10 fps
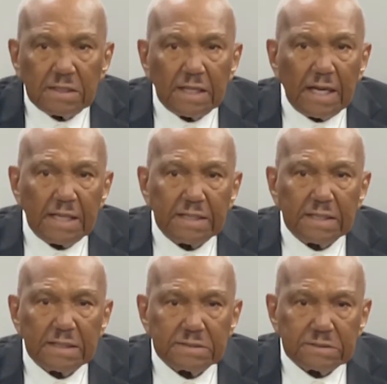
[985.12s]

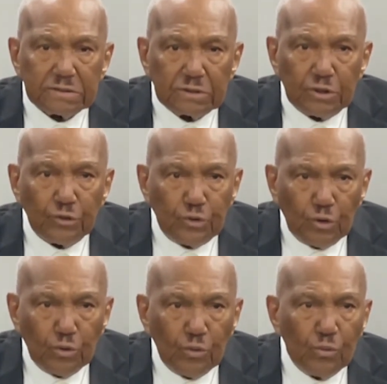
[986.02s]
And you
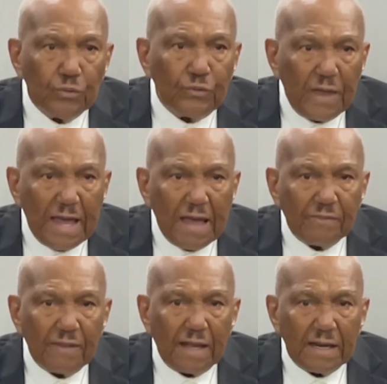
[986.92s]
knew
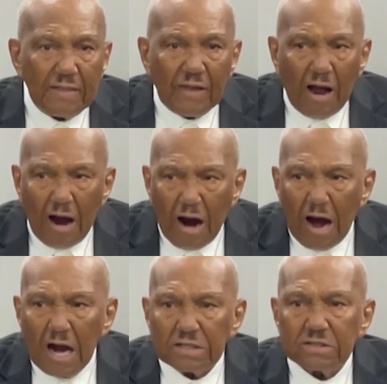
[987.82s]
then that in the
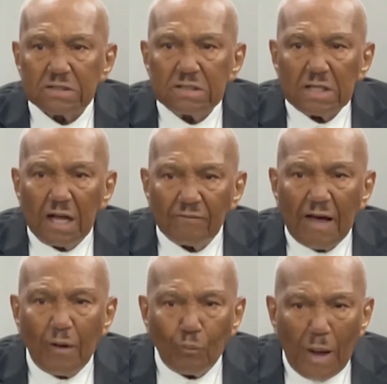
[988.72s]
hearts of
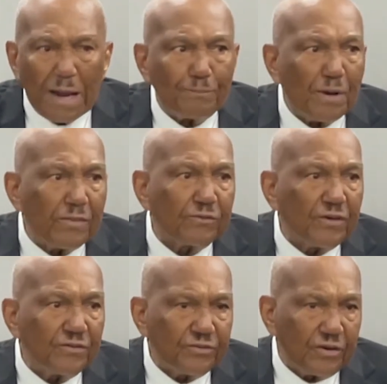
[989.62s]
our white brothers
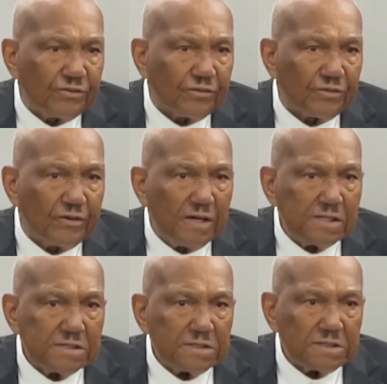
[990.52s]
and sisters
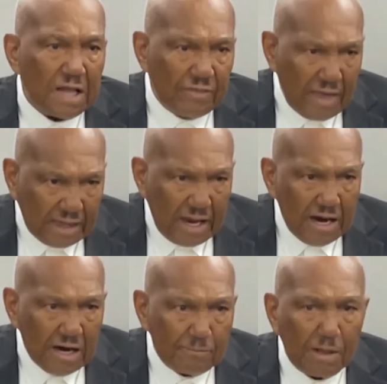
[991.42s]
that they
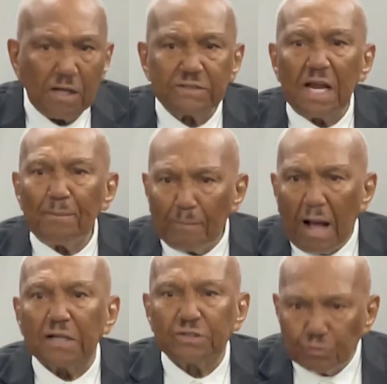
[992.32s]
cared because they
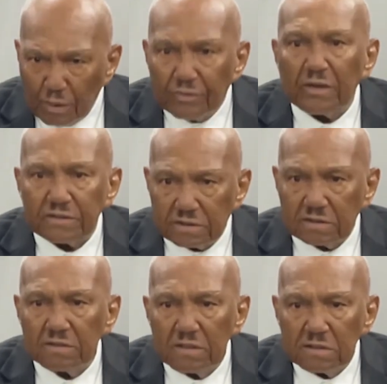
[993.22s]
marched with
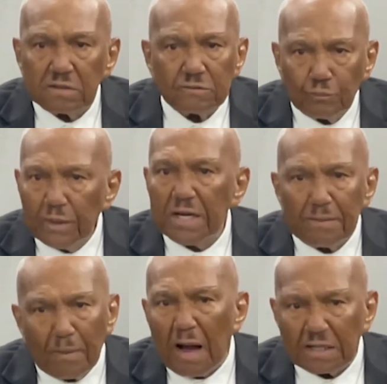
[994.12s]
us. We
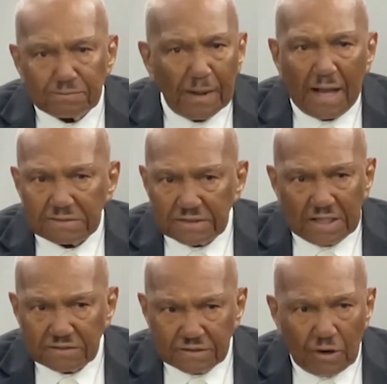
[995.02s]
didn't march by
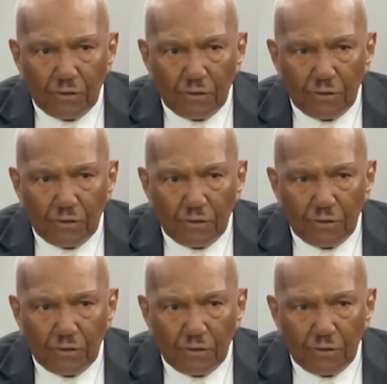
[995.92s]
ourselves.